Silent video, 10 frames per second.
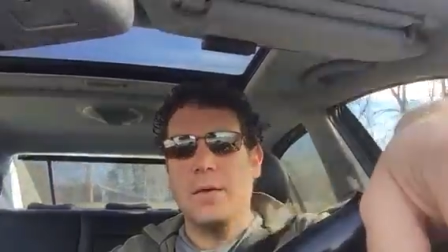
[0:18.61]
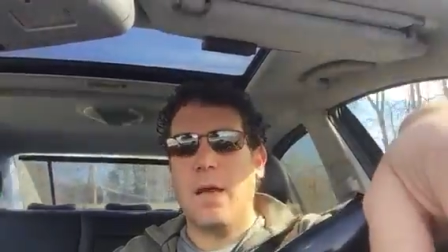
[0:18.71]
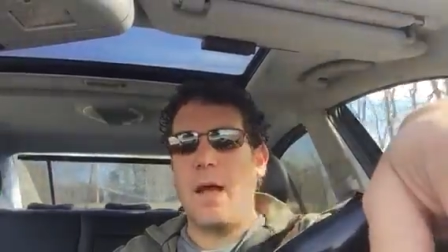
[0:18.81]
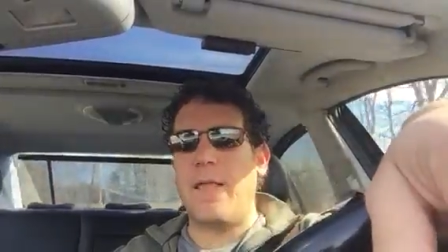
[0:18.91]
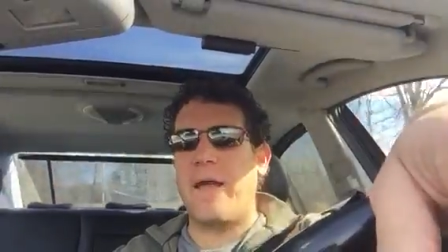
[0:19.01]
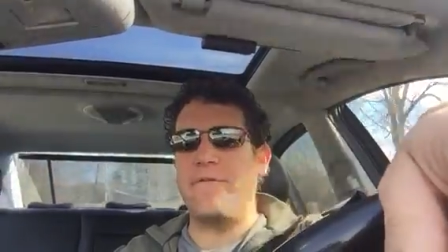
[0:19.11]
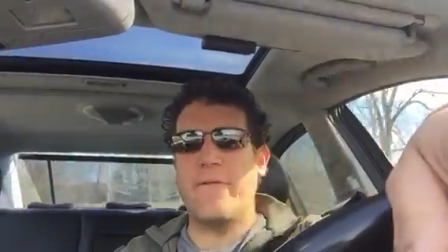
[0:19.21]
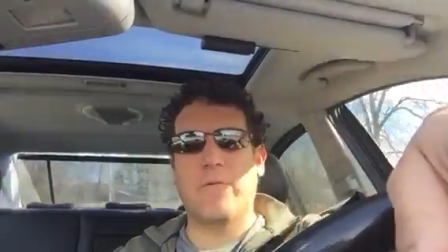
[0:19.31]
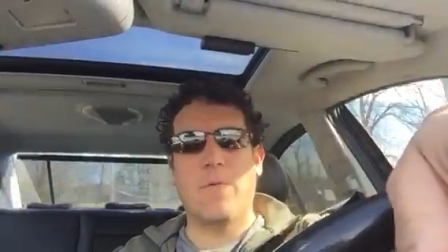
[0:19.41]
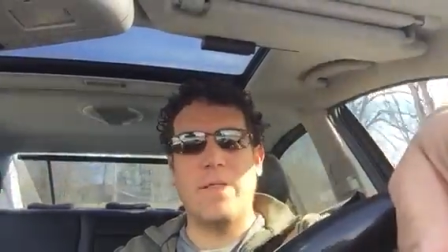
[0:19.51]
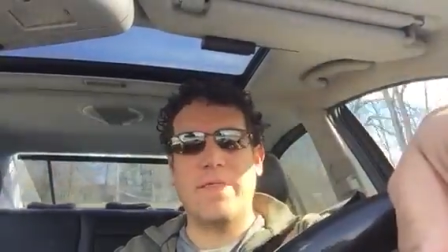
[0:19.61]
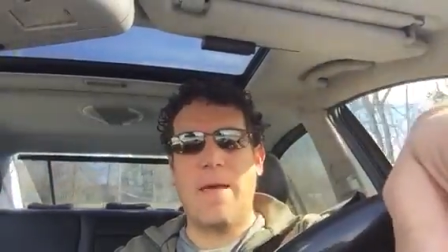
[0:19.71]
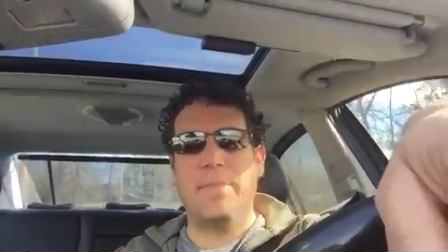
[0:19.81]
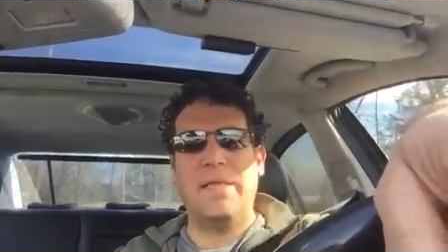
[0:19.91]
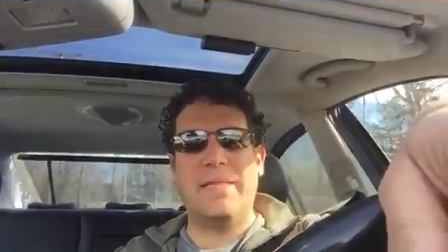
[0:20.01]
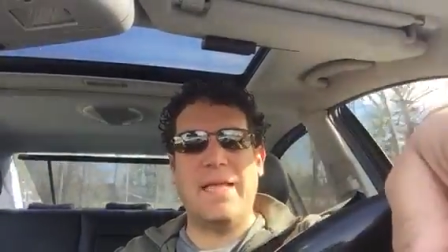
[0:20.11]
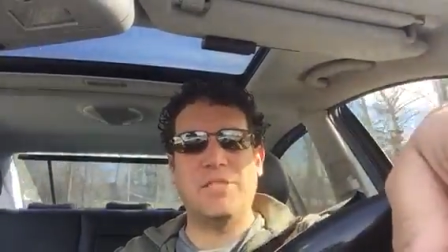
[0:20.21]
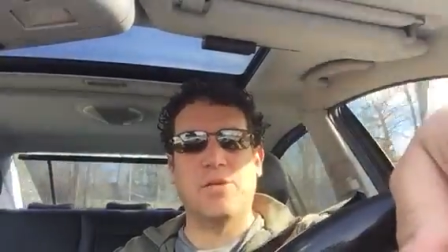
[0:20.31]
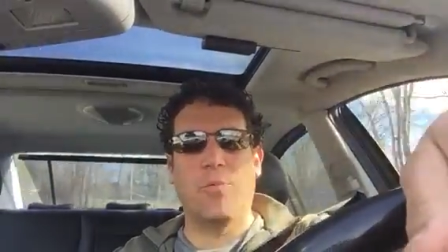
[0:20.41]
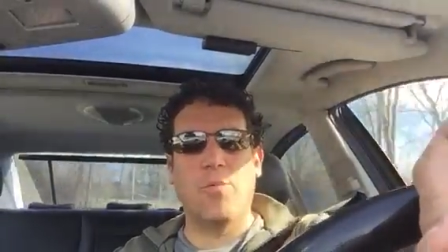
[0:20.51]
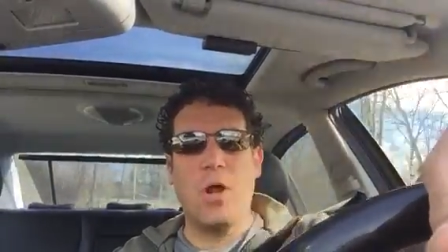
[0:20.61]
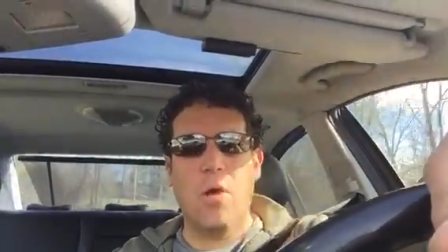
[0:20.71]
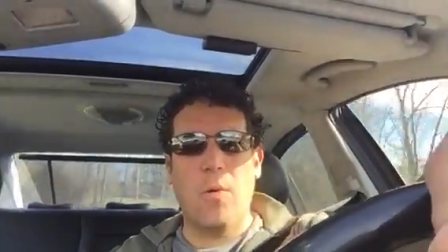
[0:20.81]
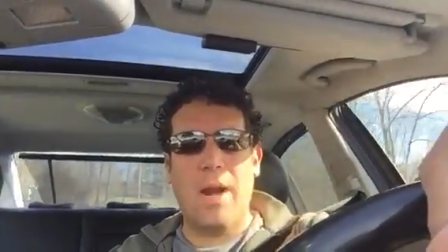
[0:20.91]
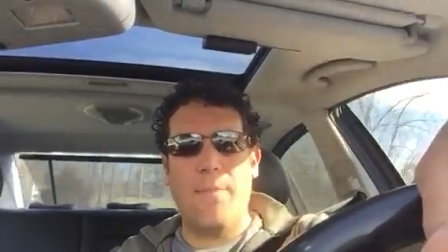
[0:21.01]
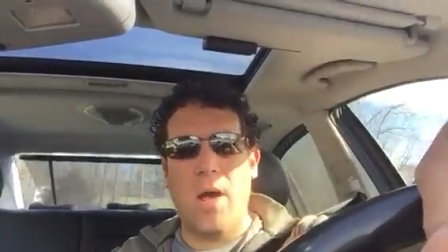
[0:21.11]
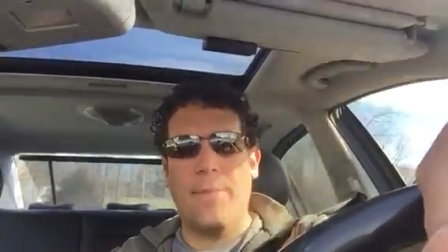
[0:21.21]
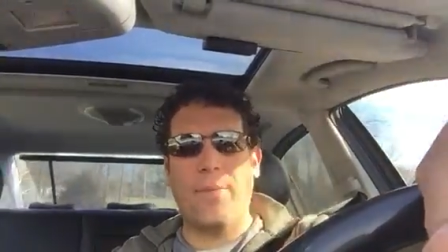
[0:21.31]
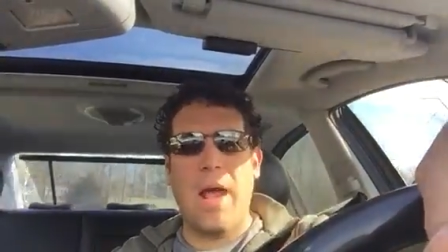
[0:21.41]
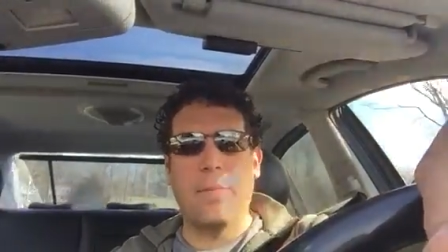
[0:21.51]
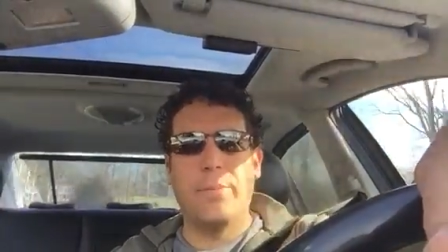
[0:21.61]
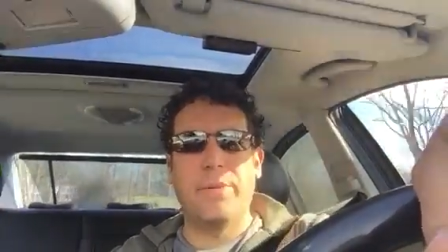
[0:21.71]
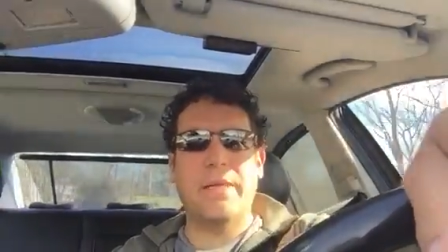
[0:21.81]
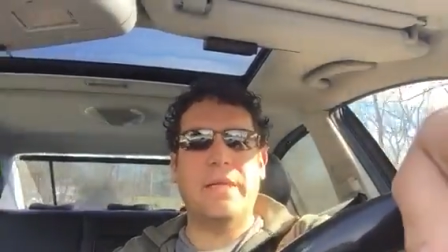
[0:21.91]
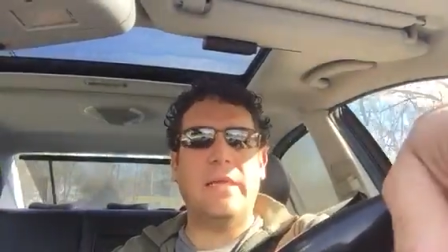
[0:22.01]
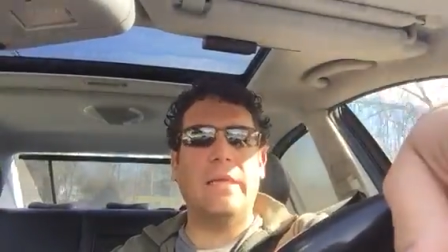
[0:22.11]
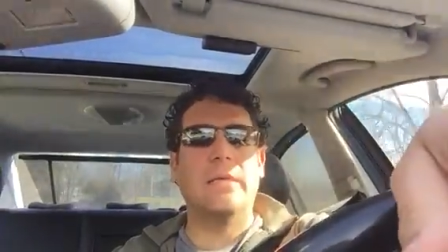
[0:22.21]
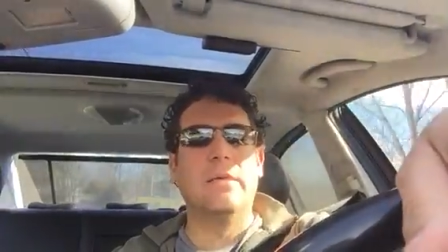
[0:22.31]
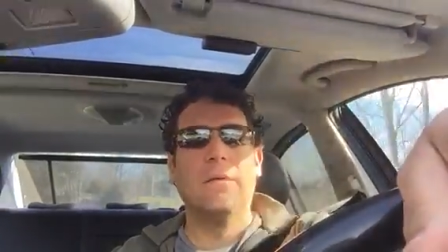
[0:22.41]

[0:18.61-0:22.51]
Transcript: Uh, I've never run that many days in a row, and I'm on probably